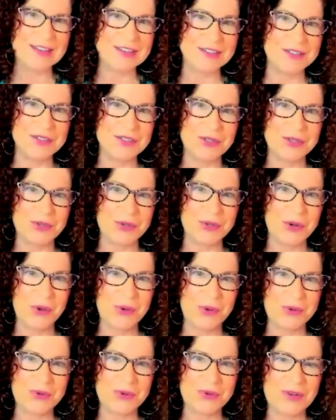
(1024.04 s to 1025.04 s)
into your
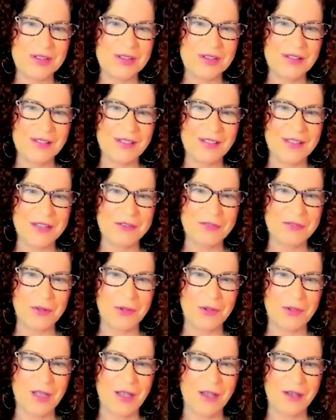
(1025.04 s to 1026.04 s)
own
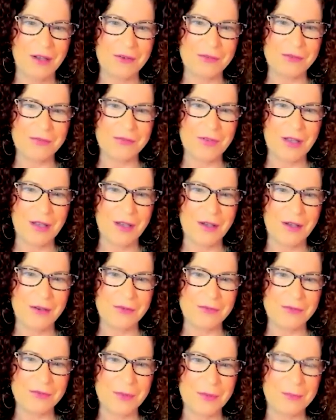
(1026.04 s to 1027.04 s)
level of
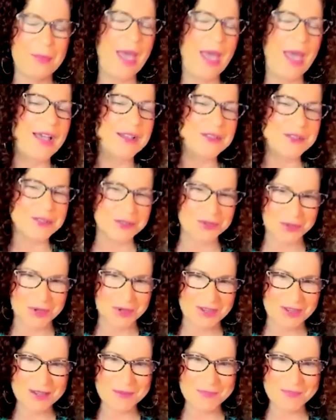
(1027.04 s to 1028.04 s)
of
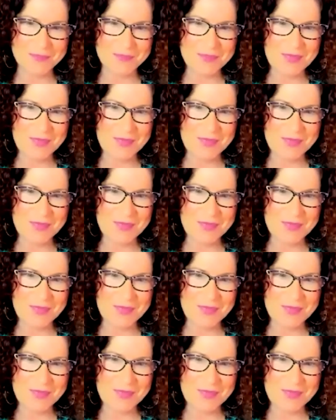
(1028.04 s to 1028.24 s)
mastery